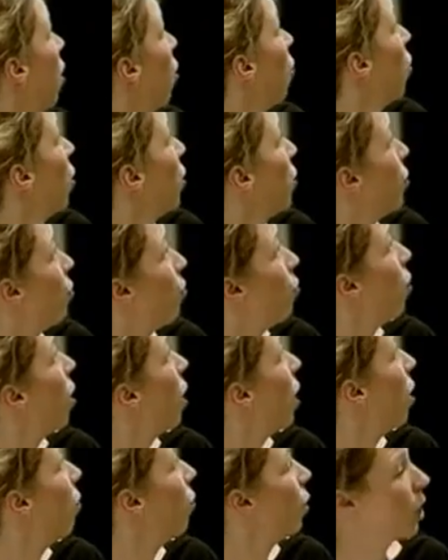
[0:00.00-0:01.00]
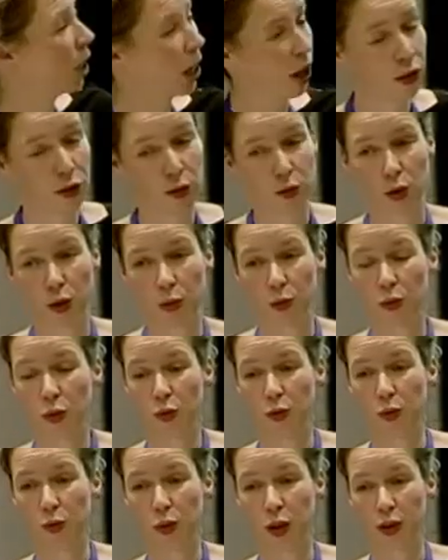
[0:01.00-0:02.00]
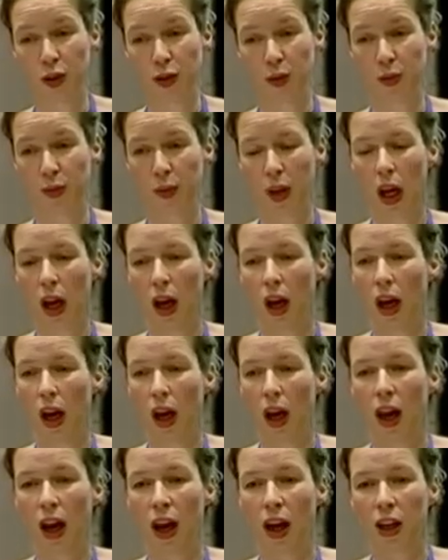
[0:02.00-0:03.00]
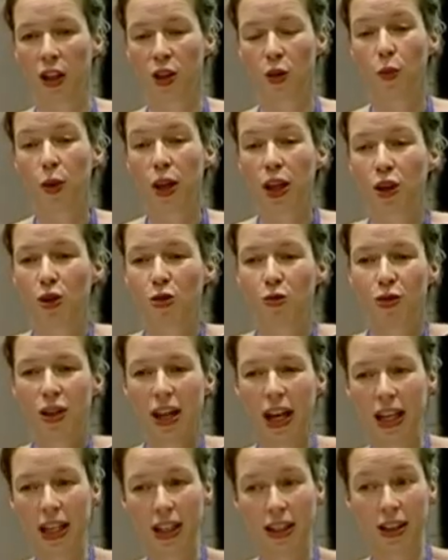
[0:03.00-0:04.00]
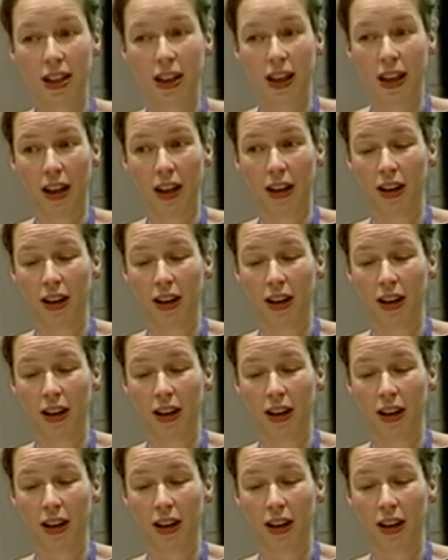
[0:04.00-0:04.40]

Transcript: with a leftward movement. So we are creating